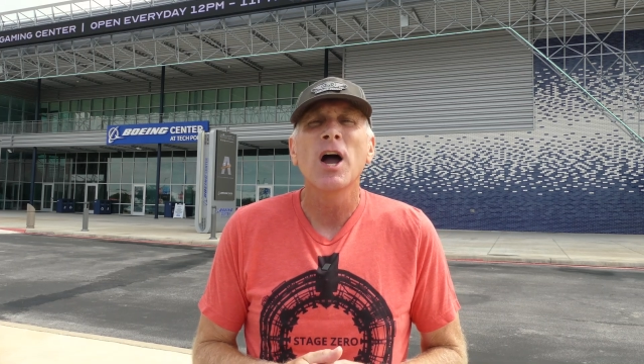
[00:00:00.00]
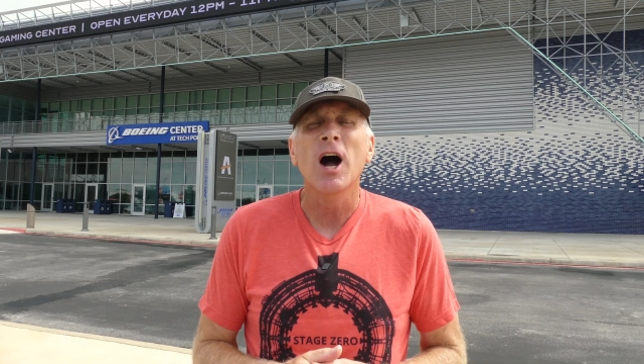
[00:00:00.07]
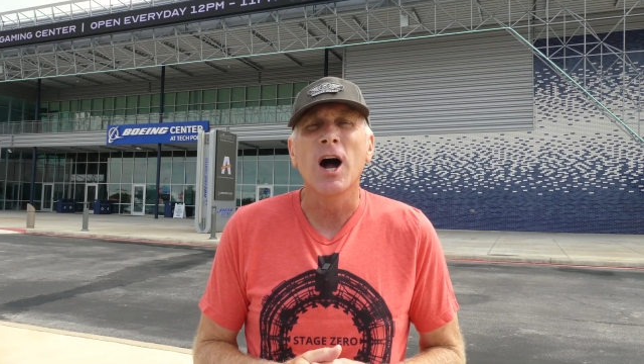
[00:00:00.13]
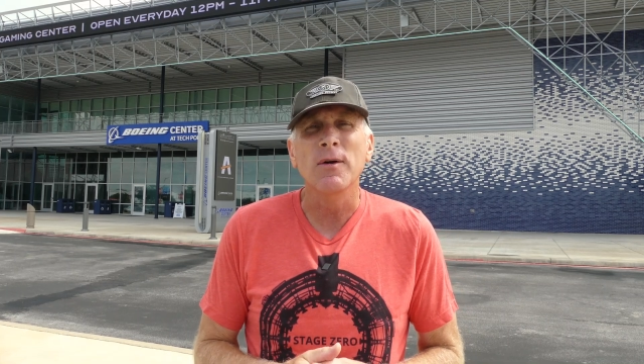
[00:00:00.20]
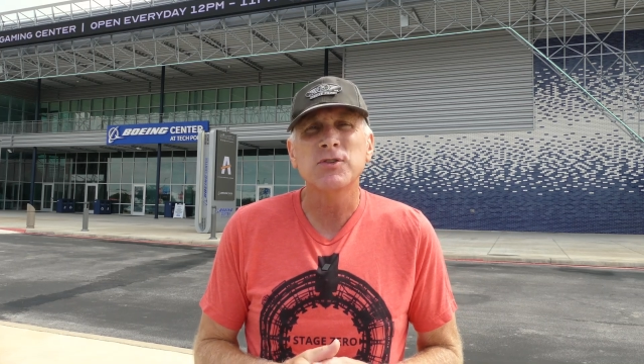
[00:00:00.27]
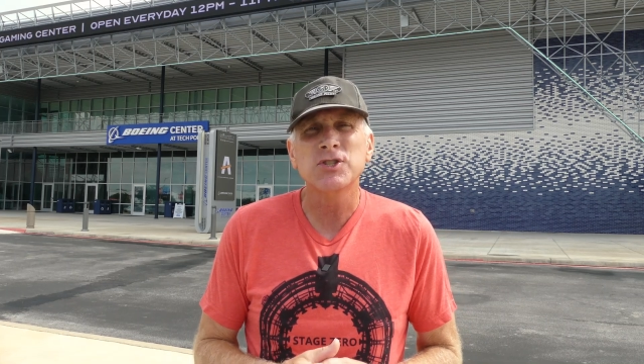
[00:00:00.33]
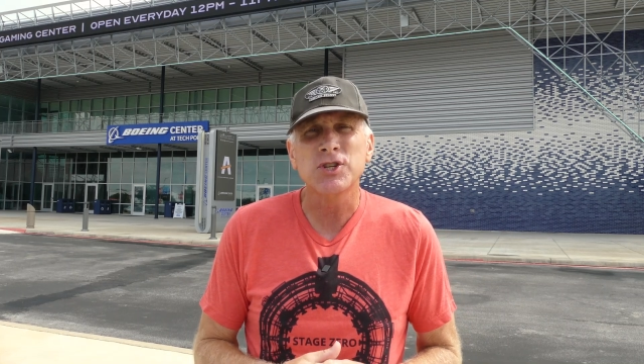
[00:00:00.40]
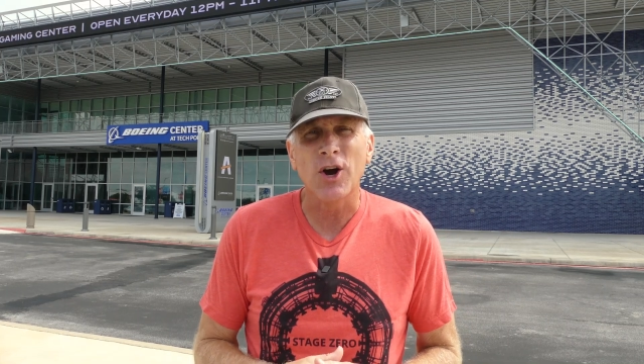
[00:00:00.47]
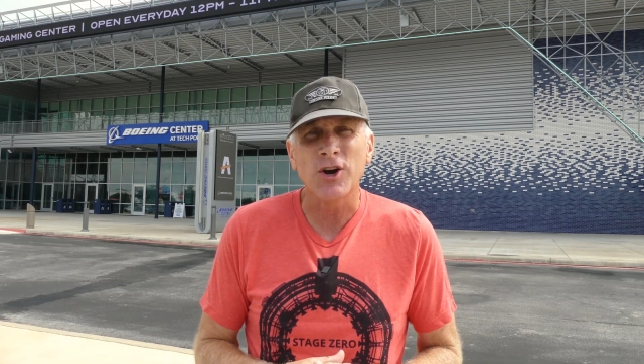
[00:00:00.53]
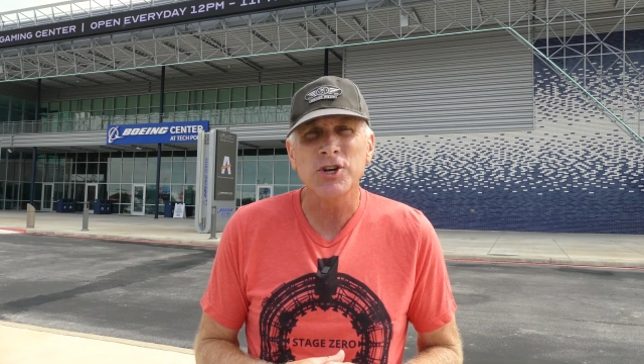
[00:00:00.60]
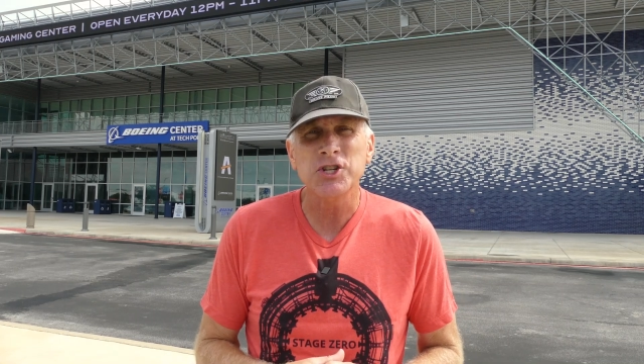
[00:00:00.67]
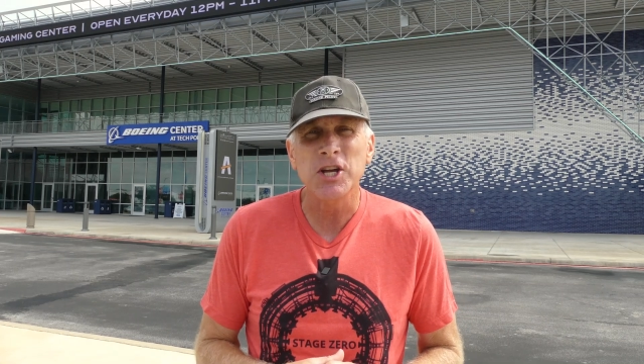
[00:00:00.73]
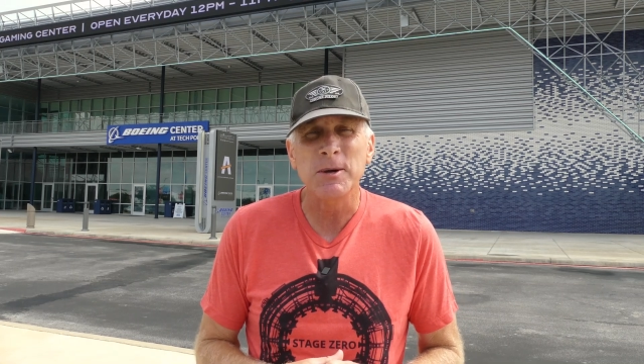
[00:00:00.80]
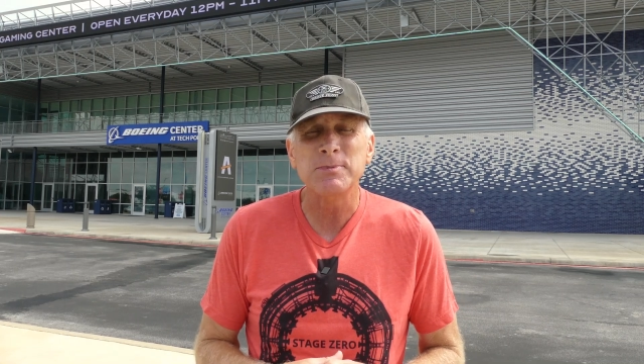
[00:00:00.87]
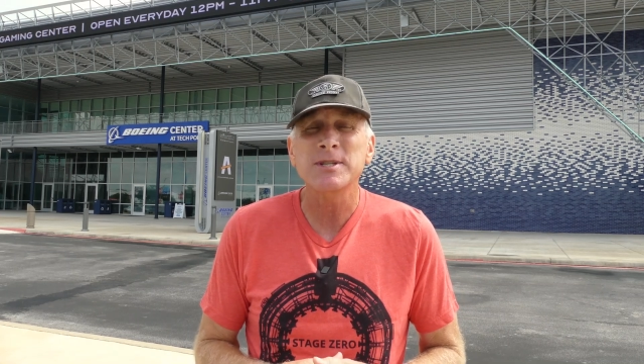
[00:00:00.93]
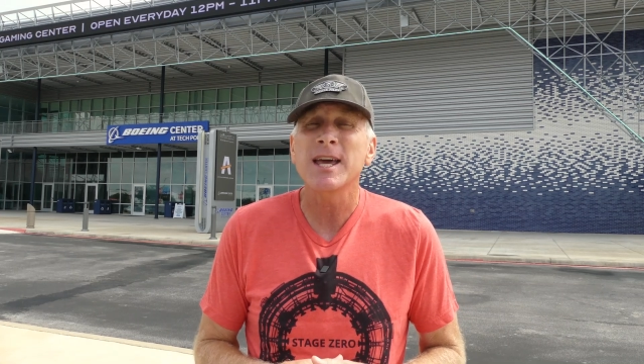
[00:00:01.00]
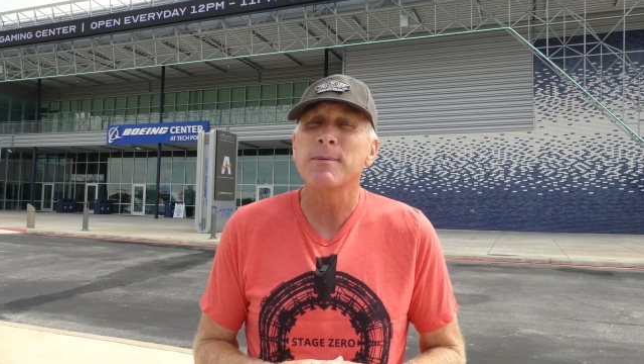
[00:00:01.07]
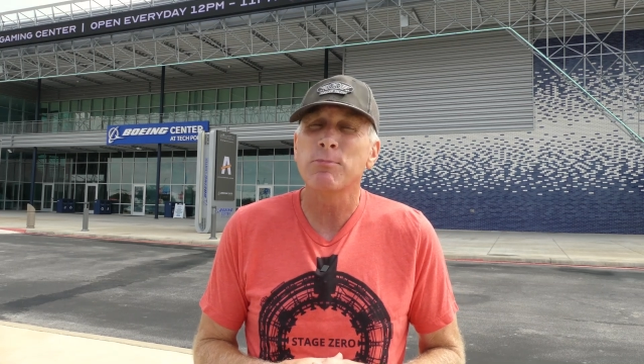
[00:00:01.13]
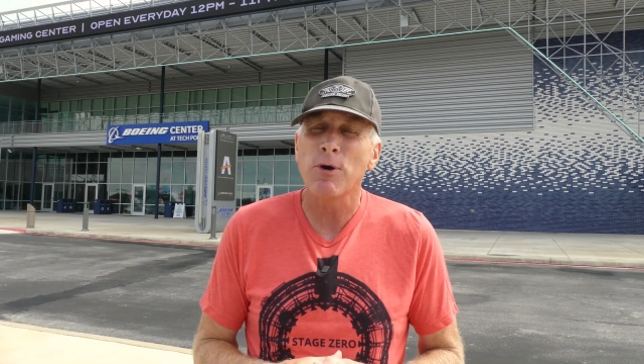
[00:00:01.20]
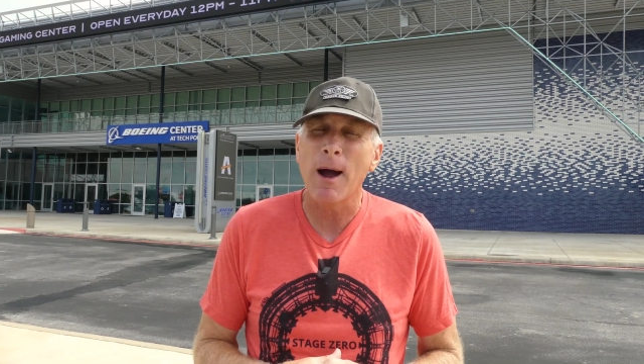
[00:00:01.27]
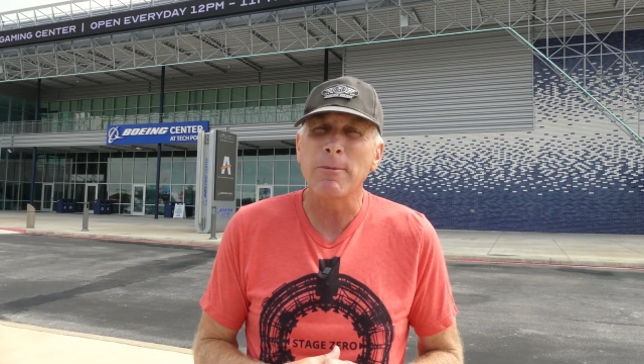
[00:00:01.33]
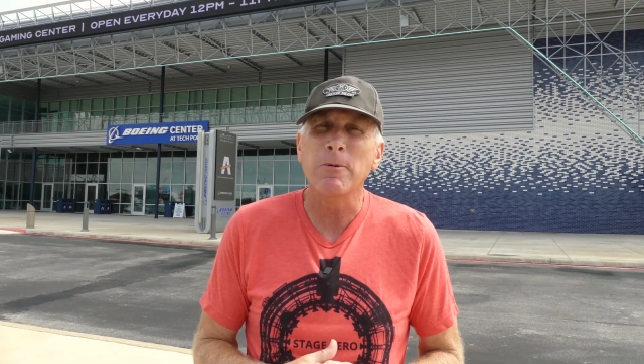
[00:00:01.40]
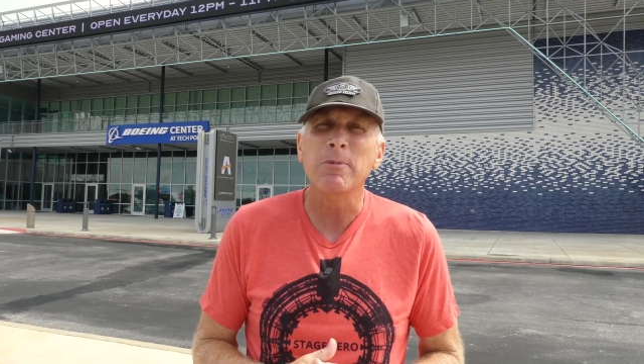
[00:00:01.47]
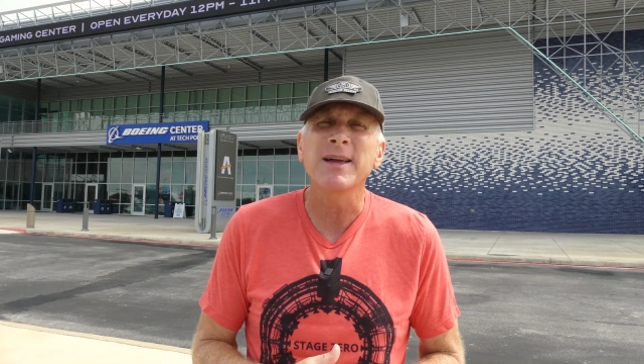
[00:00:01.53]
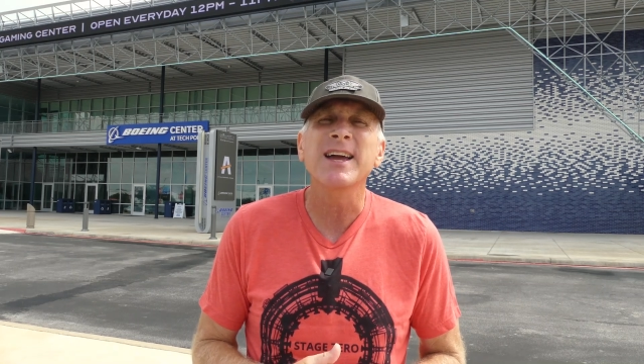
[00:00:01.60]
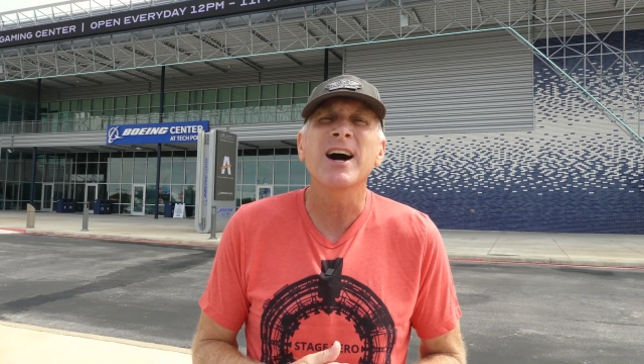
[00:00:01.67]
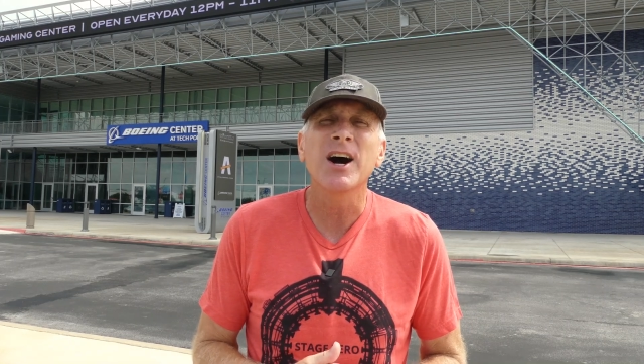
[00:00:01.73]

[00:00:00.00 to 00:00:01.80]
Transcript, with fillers: of Starships and probably